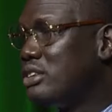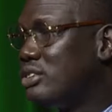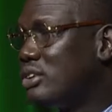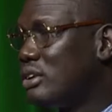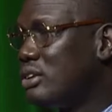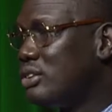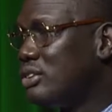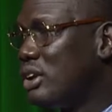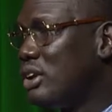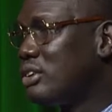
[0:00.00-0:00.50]
church
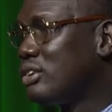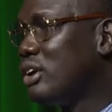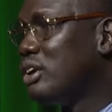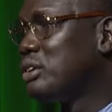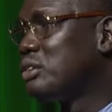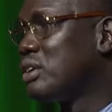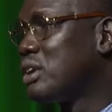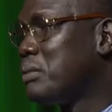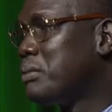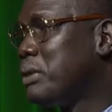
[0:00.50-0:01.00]
is not going
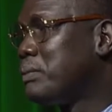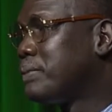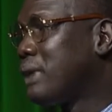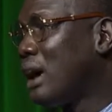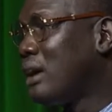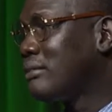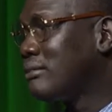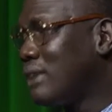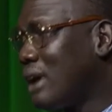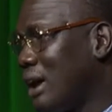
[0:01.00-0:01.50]
to
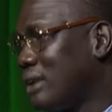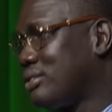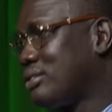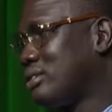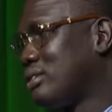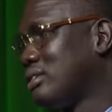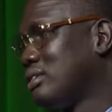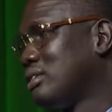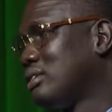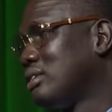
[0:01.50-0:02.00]
baptize
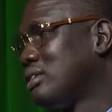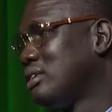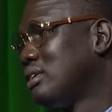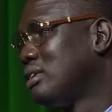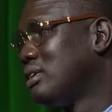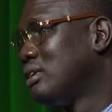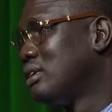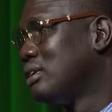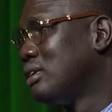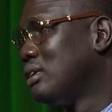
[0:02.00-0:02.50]
us,
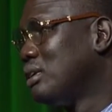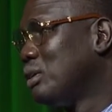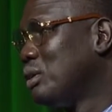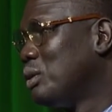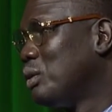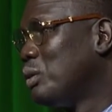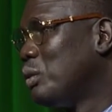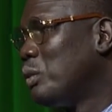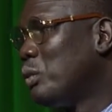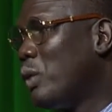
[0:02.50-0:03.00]

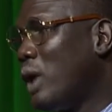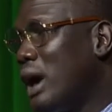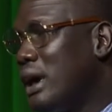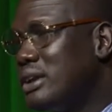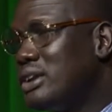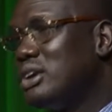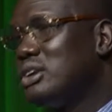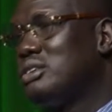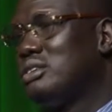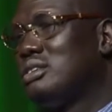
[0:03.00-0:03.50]
why
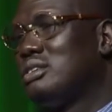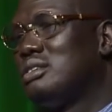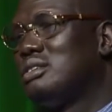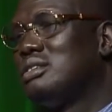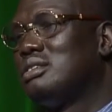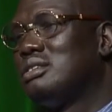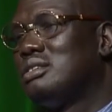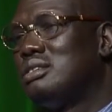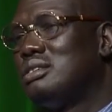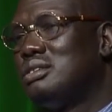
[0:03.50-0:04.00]
not
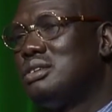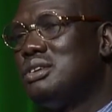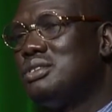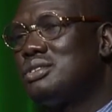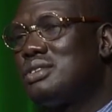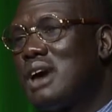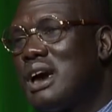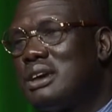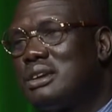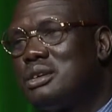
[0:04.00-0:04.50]
to
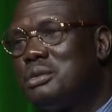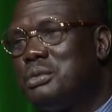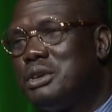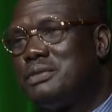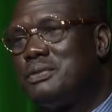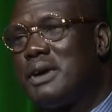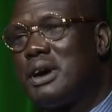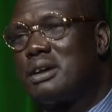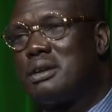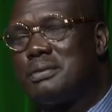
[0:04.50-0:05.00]
decide to be
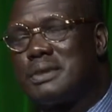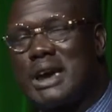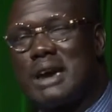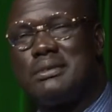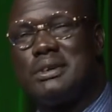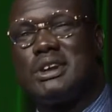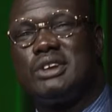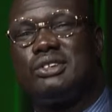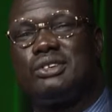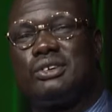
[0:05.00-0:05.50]
part of
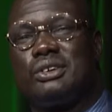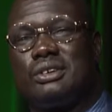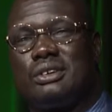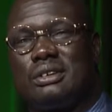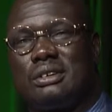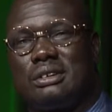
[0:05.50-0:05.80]
cabinet church?